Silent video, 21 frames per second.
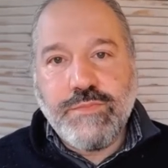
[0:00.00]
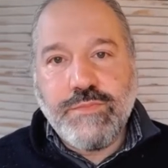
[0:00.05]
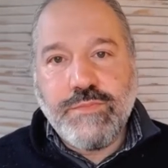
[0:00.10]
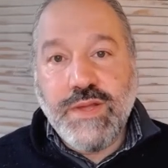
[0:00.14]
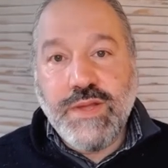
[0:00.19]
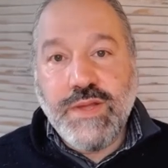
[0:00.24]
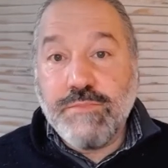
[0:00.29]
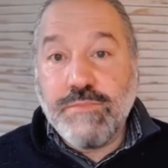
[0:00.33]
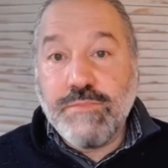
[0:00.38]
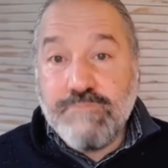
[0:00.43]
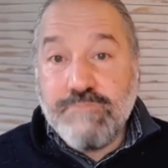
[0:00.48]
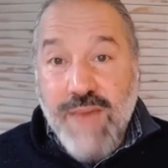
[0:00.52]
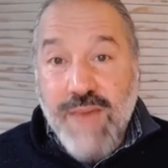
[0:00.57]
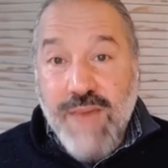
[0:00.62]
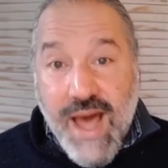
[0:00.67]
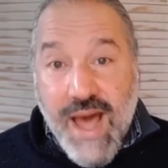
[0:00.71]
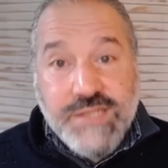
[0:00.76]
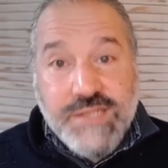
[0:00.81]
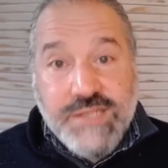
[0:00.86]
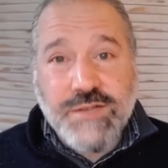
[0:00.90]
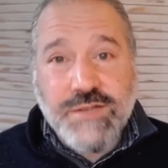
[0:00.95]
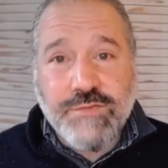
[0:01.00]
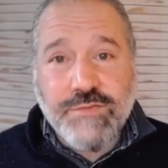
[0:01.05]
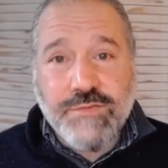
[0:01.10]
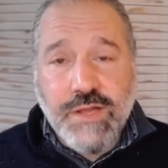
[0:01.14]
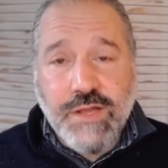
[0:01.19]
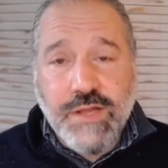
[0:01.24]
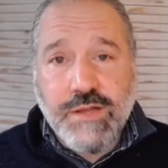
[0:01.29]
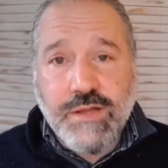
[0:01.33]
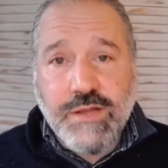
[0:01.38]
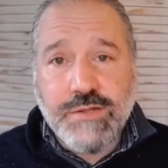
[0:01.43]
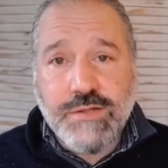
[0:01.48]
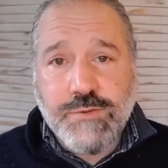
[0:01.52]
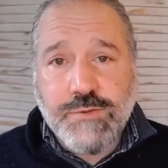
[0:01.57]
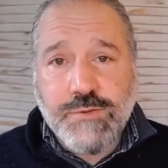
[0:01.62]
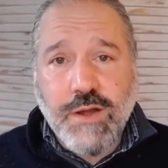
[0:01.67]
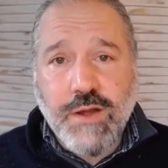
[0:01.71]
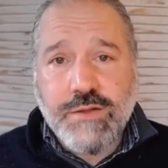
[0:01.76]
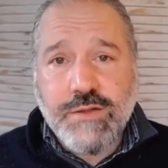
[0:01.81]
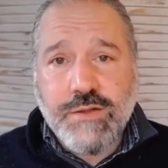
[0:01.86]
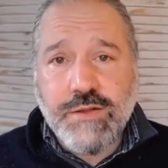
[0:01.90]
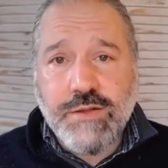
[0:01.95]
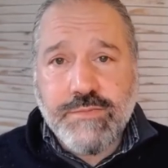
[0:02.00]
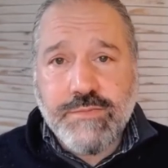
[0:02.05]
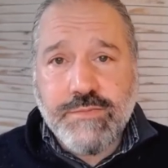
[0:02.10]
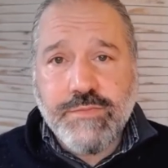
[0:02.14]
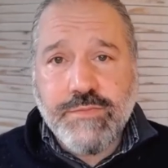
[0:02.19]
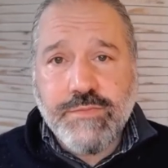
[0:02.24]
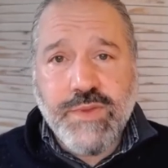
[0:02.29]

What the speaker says: being massively constructive